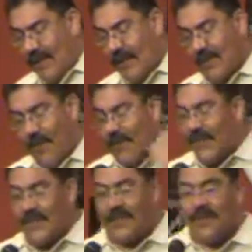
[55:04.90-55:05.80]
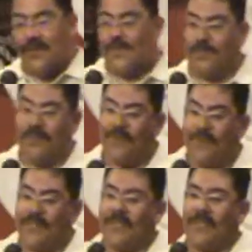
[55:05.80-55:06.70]
is? I was watching a show just
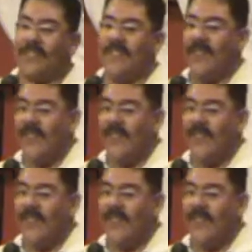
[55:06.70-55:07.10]
before church